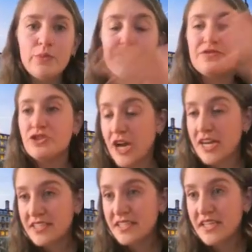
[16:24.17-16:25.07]
we've
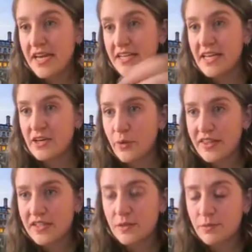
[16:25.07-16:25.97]
tried to design it in a
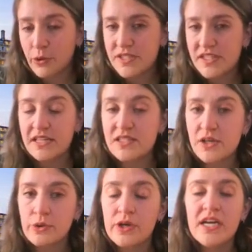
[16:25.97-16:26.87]
way that supports that.
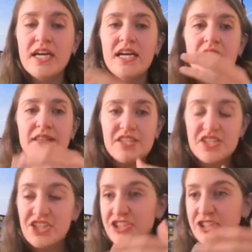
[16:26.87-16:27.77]
So the
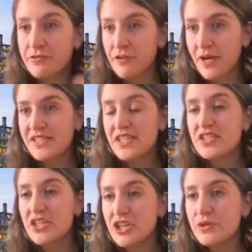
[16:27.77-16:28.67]
suggestion from us
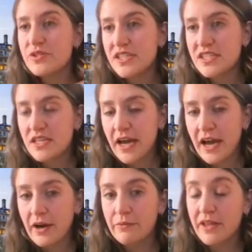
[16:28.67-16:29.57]
is to use this
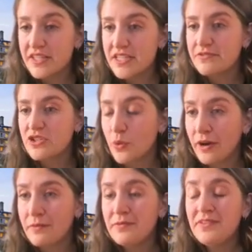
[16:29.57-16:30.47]
relative to
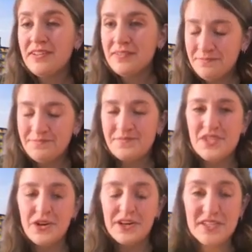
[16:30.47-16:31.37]
where,
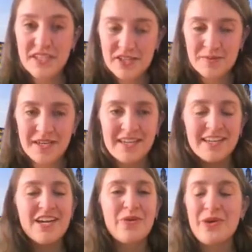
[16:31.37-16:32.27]

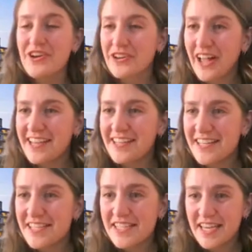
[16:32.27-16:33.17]
where your client
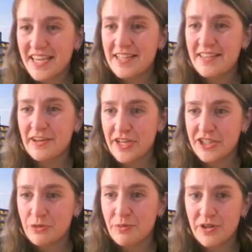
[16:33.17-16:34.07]
is in their
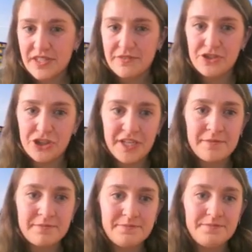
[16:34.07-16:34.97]
nature positive journey.
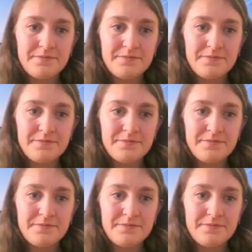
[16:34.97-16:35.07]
